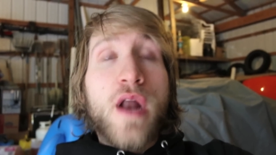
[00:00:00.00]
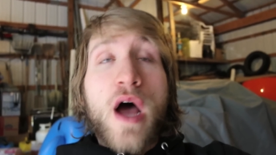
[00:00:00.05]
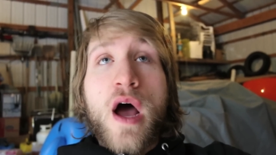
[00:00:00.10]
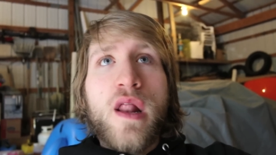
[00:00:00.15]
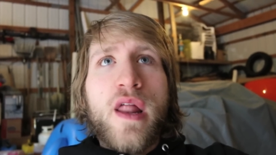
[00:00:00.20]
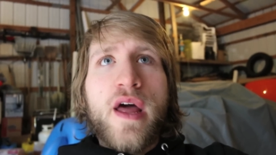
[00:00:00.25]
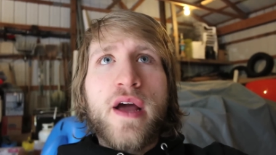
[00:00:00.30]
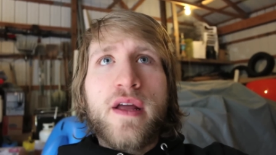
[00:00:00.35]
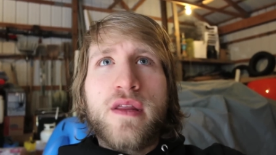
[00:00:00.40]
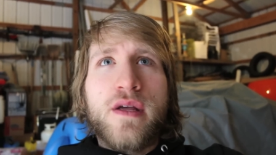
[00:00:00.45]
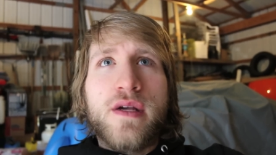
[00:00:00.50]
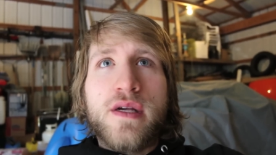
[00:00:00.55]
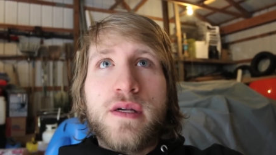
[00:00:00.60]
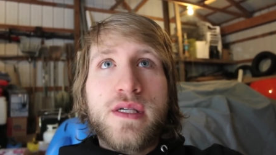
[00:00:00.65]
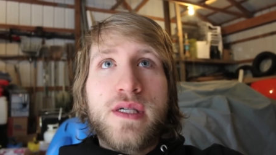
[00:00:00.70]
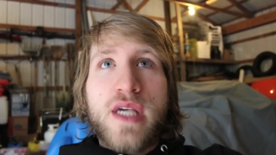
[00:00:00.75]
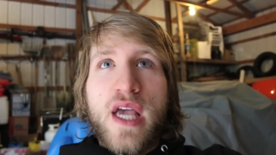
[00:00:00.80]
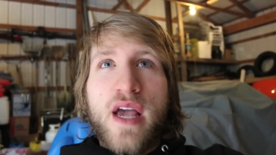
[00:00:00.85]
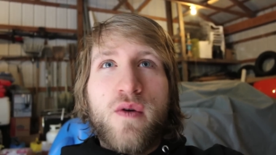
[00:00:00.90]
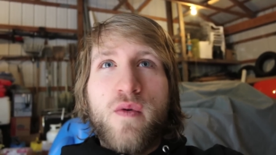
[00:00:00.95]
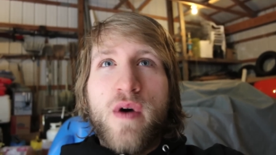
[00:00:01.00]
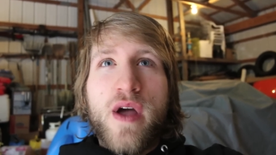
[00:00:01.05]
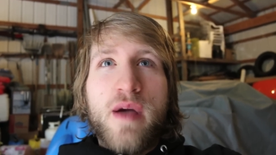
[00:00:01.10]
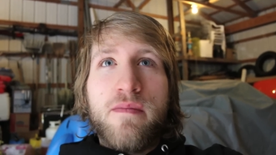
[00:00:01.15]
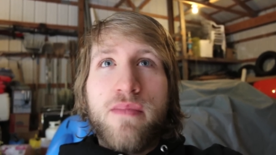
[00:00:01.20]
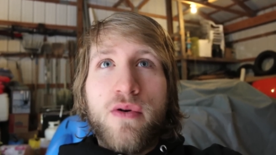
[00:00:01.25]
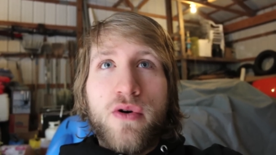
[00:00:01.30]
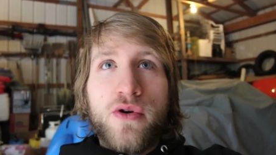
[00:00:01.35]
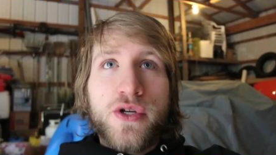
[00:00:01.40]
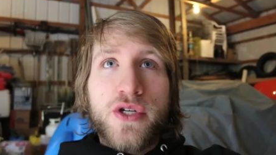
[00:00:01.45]
Not like the
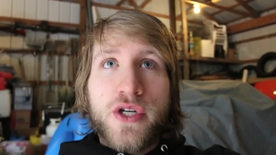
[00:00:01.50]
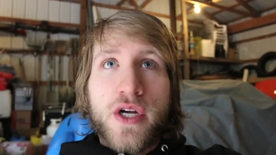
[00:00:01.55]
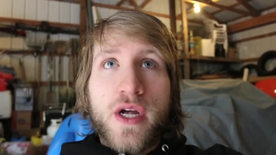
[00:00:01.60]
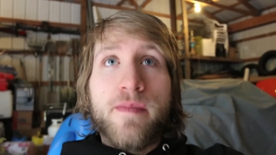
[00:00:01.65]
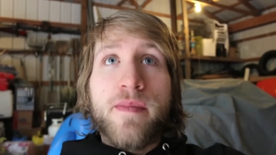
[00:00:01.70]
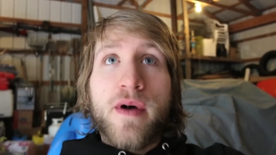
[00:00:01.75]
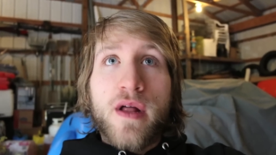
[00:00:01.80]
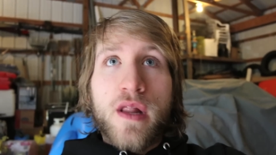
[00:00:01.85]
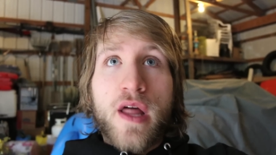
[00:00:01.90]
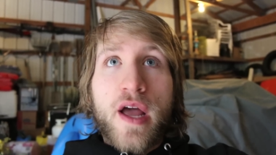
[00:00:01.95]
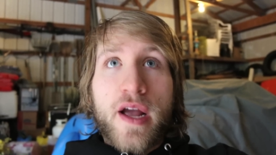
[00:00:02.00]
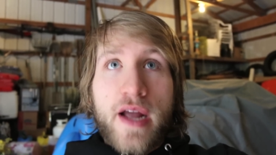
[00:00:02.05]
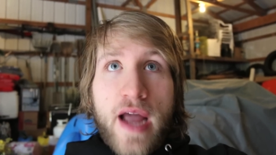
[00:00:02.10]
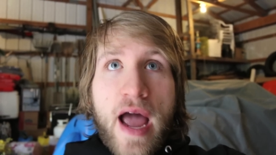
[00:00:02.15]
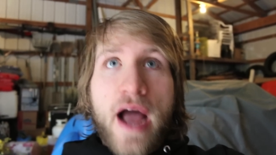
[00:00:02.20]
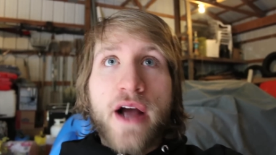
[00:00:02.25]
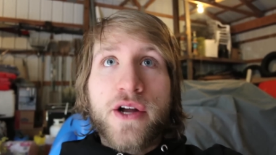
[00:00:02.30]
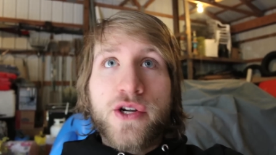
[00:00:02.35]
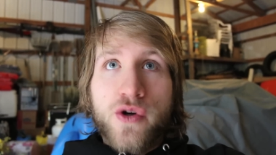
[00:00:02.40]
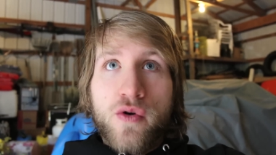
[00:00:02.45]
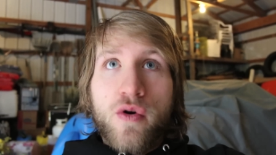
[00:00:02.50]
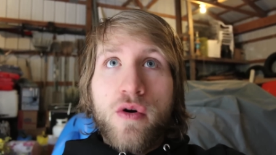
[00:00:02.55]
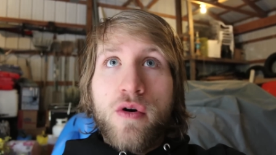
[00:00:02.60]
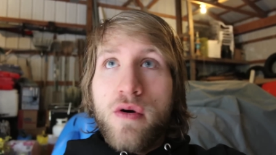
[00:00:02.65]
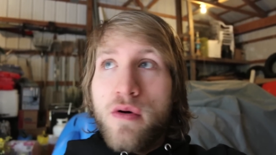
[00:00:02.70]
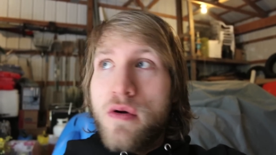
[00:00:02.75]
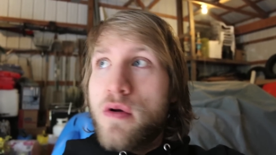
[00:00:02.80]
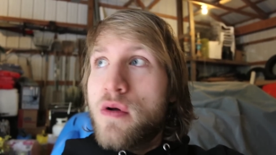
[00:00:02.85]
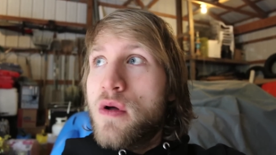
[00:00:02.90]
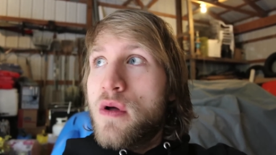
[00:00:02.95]
Segway bullshit, but like actual.
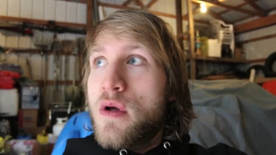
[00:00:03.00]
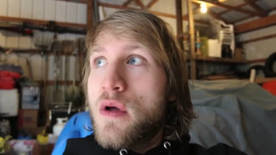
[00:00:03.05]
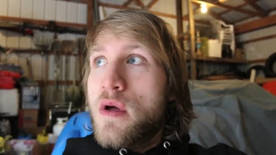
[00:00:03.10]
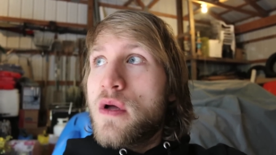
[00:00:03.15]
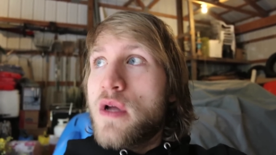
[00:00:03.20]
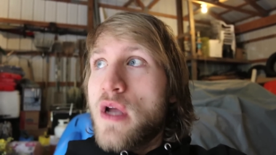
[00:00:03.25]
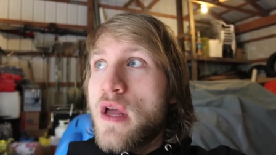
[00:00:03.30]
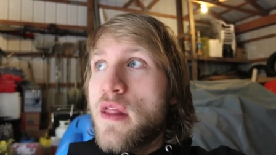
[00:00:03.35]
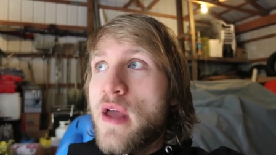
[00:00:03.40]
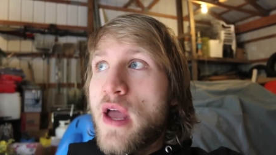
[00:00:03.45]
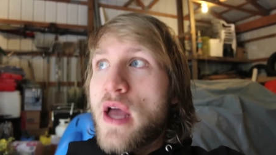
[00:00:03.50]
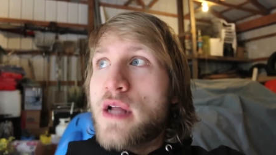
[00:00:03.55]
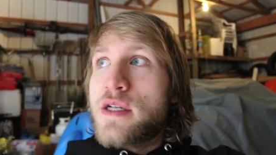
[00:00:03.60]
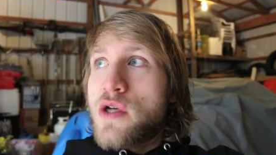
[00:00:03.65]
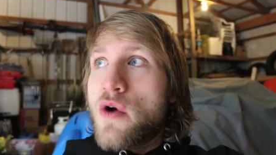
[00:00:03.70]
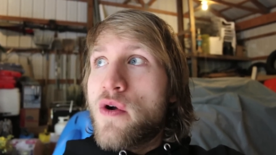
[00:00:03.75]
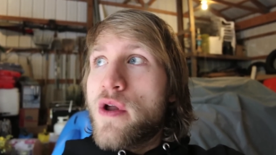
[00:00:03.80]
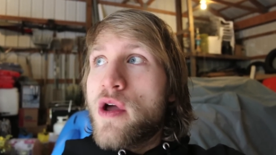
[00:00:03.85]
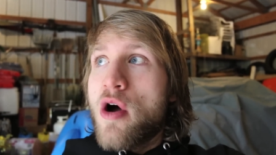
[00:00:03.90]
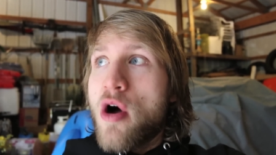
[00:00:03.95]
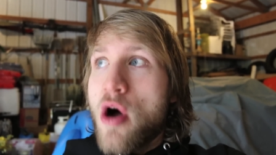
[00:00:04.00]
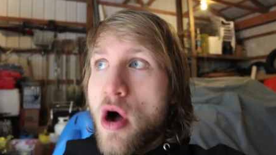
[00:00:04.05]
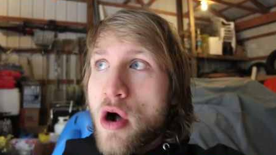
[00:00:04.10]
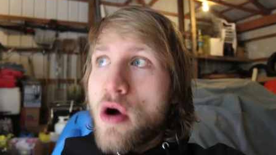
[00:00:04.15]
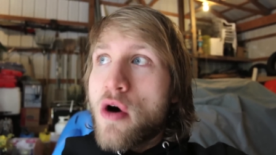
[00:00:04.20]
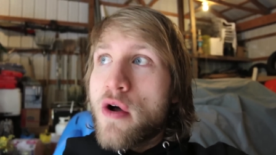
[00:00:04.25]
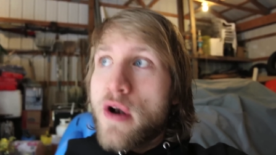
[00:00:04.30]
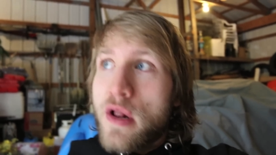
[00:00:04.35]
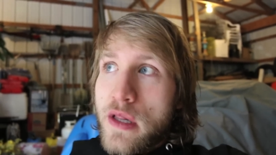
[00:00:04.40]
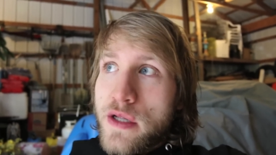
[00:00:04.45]
Oh, they the ones that yeah, they had Tony
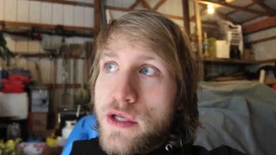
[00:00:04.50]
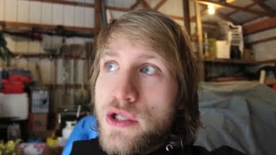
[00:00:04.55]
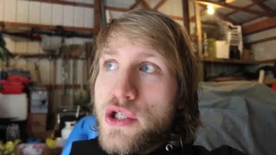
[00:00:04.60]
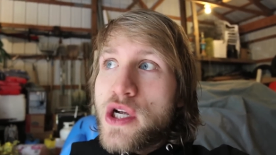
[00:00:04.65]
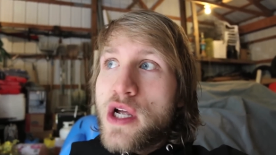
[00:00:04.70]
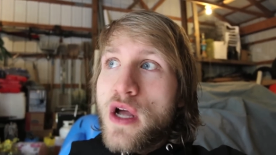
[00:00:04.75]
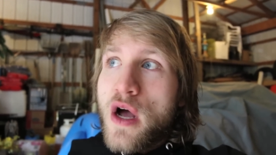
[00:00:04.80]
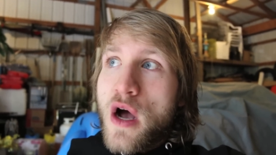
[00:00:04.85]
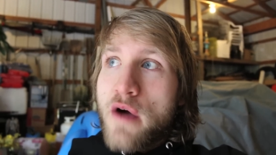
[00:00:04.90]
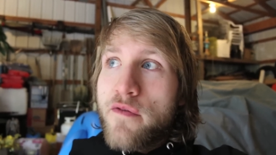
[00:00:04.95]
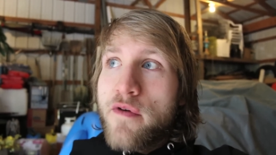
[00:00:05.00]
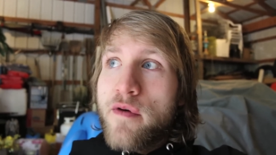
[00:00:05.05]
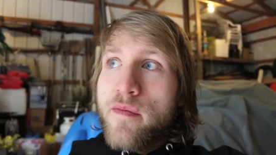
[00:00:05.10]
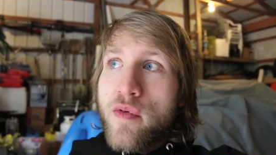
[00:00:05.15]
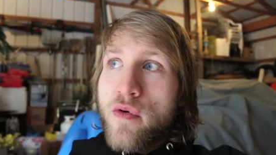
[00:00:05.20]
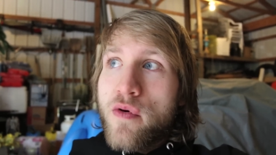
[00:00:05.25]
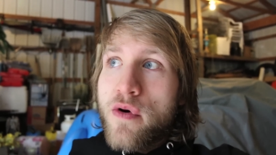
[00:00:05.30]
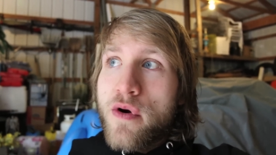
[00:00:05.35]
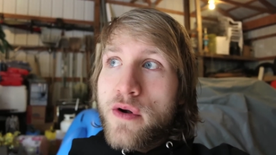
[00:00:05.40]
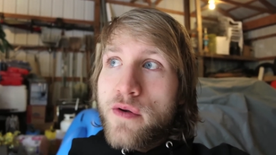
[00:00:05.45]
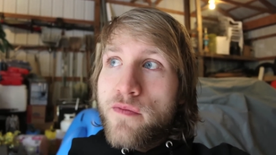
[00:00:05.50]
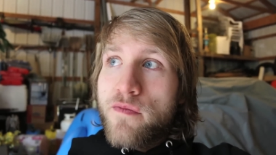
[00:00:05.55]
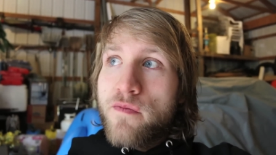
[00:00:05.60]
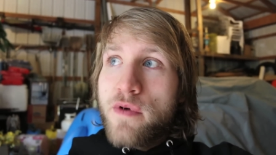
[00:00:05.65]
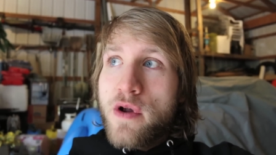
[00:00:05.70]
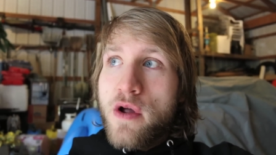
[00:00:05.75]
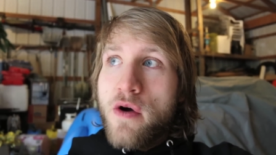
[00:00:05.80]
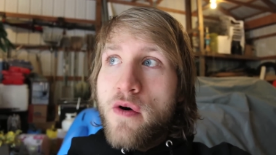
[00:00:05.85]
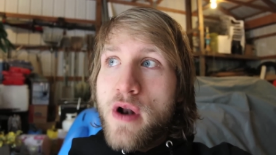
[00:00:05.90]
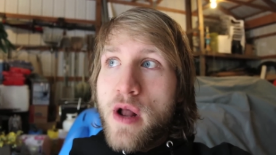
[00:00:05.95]
Hawk on a legit hoverboard
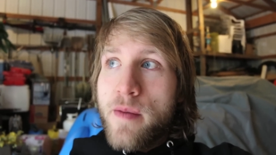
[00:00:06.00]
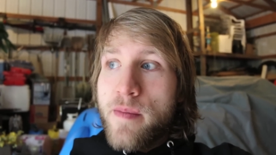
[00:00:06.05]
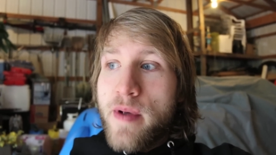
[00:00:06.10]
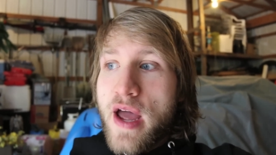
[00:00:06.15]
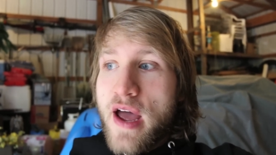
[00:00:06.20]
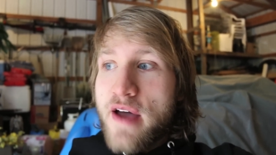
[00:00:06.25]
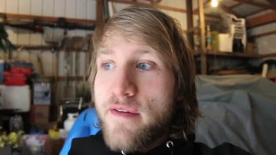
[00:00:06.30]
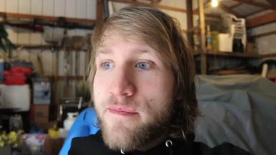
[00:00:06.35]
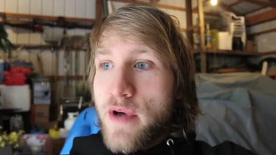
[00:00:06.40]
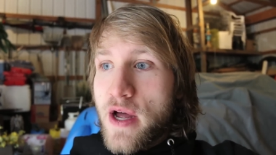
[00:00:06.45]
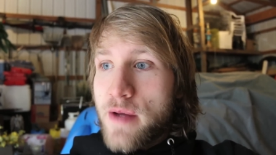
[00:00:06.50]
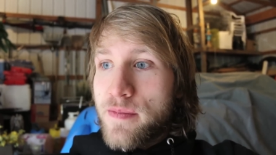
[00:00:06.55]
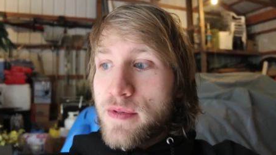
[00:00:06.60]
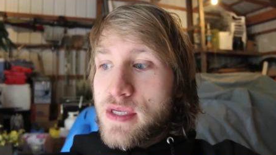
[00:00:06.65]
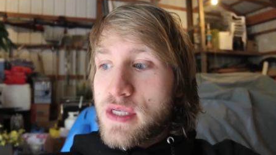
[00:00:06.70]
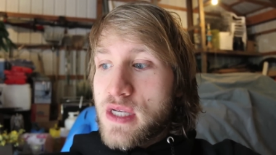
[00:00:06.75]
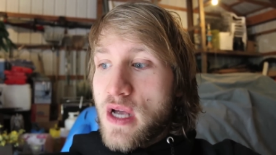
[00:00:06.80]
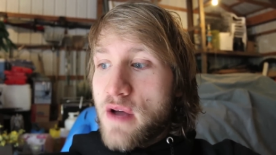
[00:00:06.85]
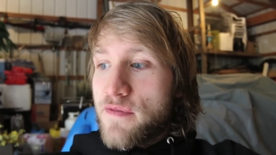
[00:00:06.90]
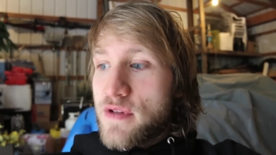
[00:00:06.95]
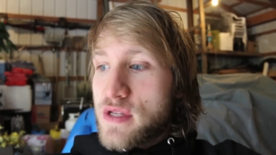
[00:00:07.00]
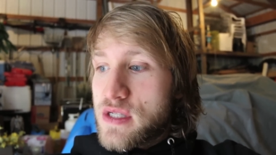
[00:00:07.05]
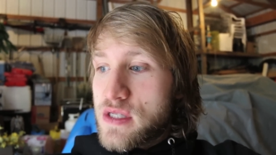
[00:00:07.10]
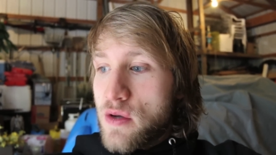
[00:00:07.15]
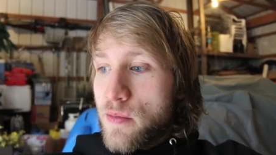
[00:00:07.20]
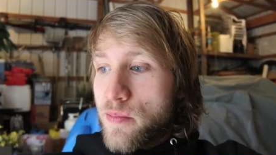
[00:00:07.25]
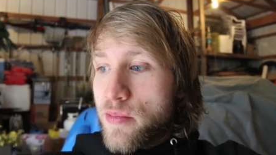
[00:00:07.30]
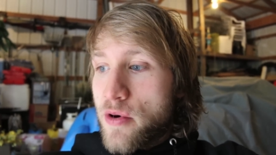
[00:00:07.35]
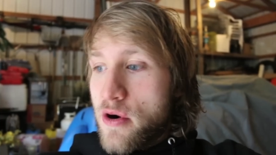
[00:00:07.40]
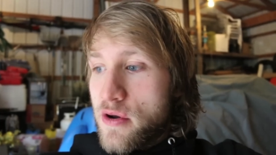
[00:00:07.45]
oh, going up a half pipe and stuff. It's
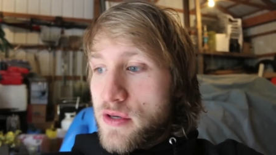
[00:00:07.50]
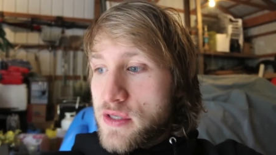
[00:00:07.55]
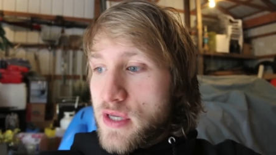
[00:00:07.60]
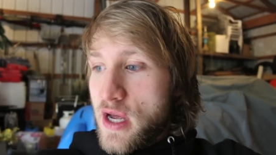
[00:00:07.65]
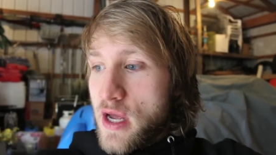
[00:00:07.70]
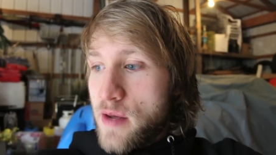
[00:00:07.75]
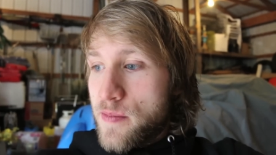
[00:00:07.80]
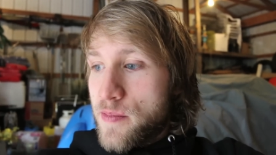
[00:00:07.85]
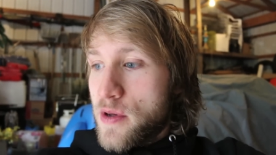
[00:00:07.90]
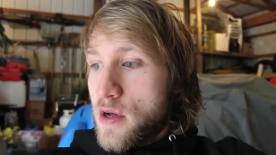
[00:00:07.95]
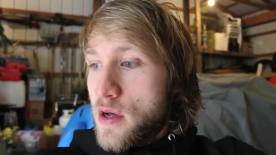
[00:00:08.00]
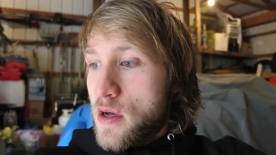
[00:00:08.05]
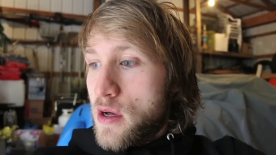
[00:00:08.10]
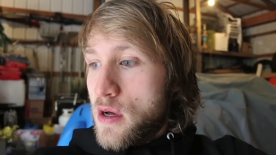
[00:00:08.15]
still prototype.